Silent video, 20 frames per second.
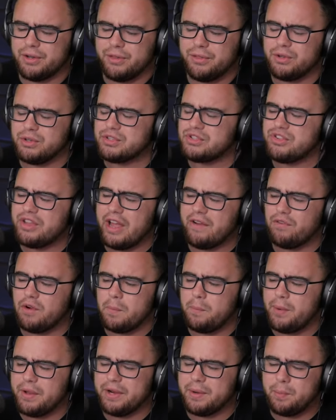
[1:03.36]
There's
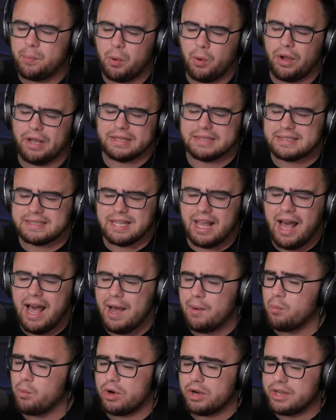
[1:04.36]
never been a point in
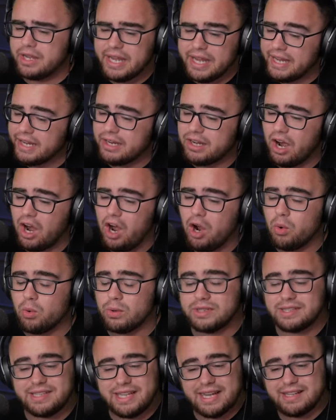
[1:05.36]
time where King Kong
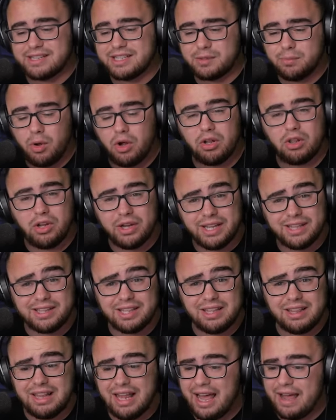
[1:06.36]
was that small. Look at
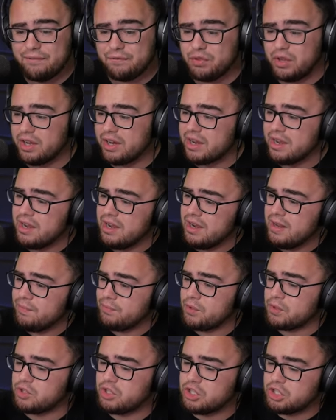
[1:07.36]
the left. Look,
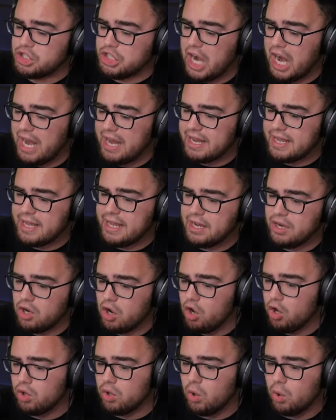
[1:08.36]
there's a giant King
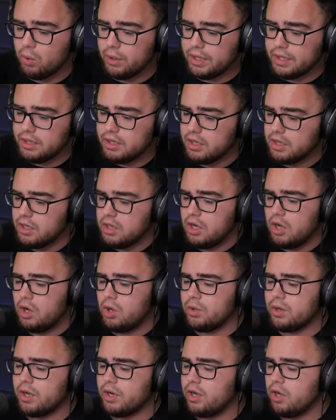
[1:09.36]
Kong holding.
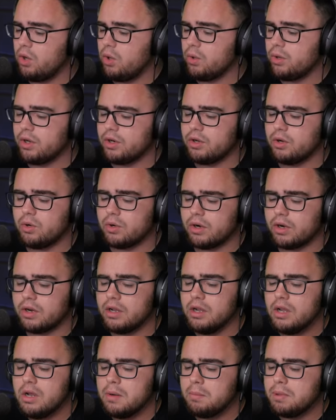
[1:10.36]
Hold on.
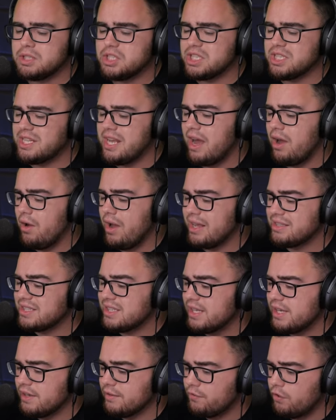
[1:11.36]
But just how has
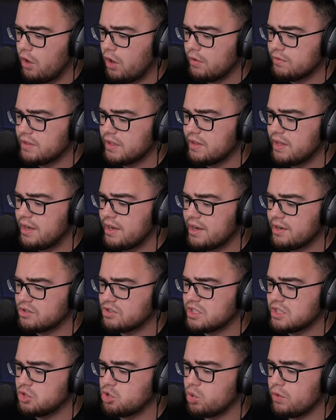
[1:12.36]
he evolved in the near
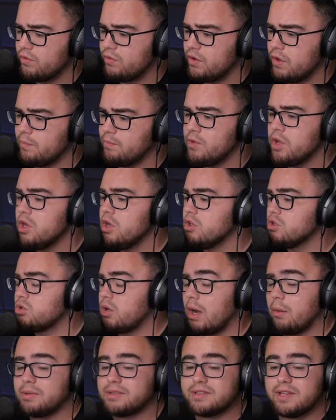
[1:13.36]
century film?
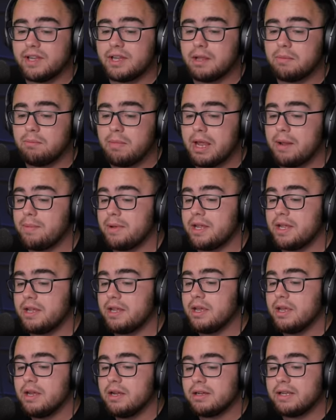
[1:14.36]
So I was thinking
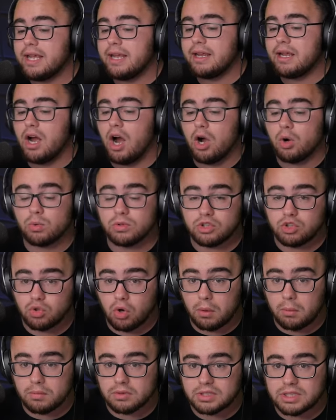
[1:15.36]
maybe King Kong was
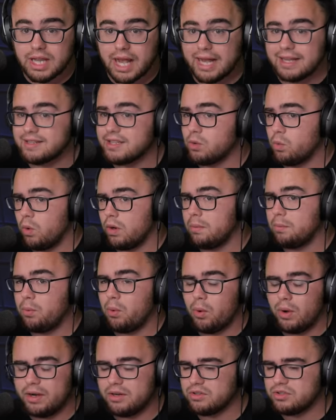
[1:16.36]
normal size at one
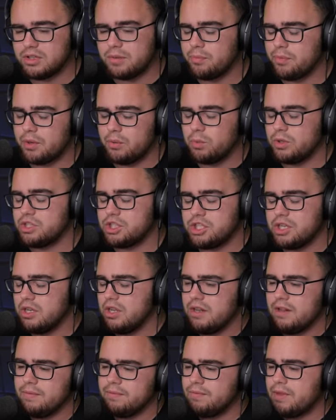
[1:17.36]
point or something, which
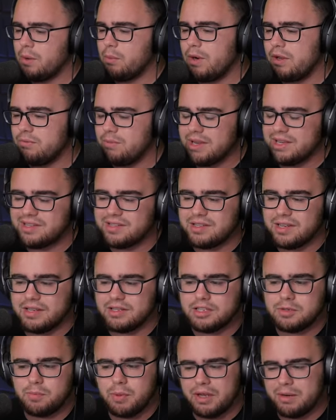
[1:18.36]
that wouldn't even make
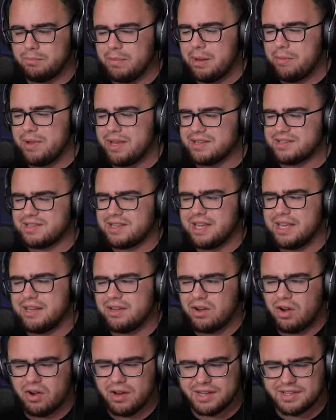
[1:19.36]
sense. But maybe as King
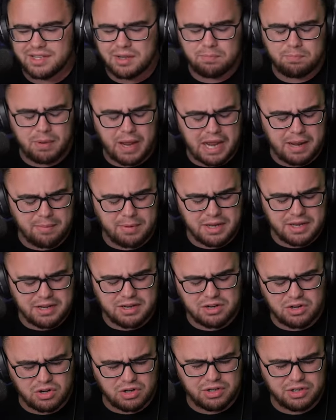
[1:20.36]
Kong as a
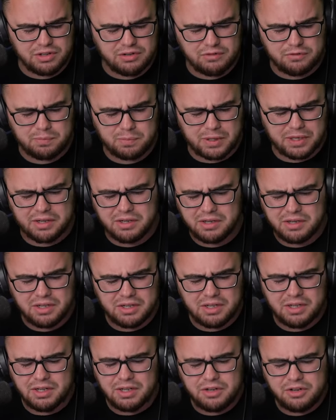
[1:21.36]
baby could have, but
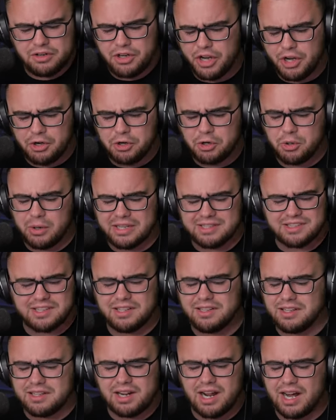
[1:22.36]
no, I've
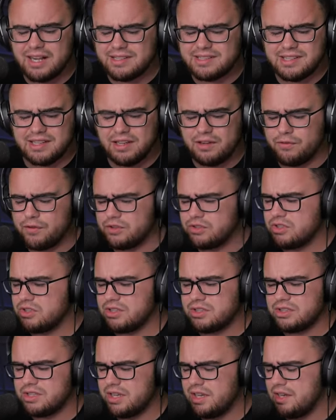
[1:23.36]
seen the Godzilla
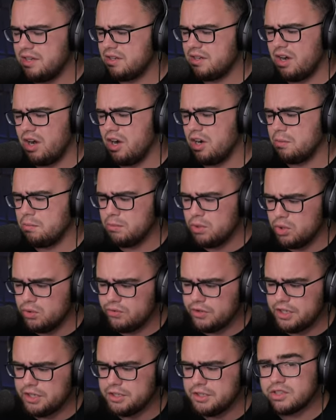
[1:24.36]
versus King Kong
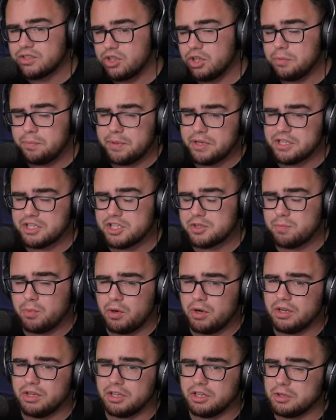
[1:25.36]
movie. This could be a
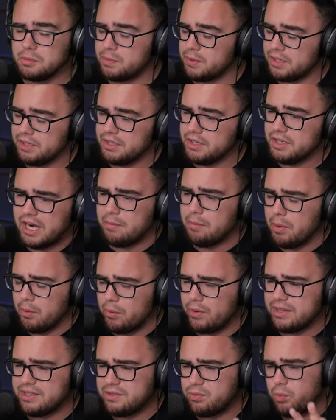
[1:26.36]
spoiler, but I remember
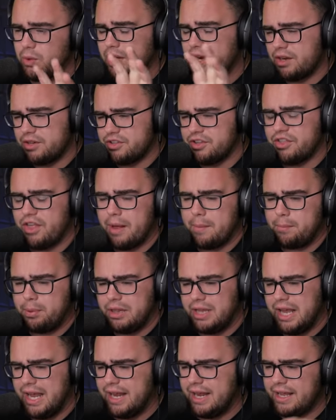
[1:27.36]
when he went onto that
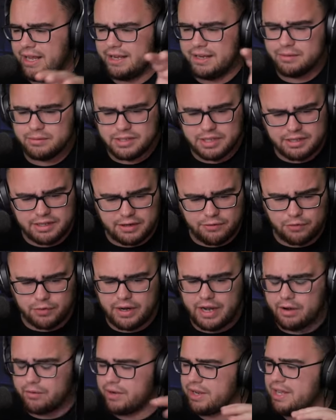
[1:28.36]
planet and it was a
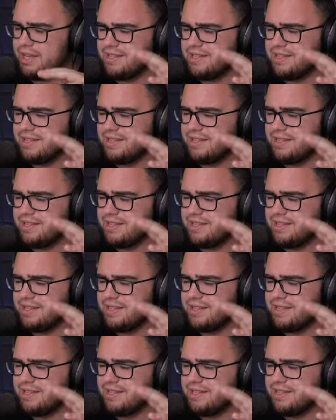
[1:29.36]
different area.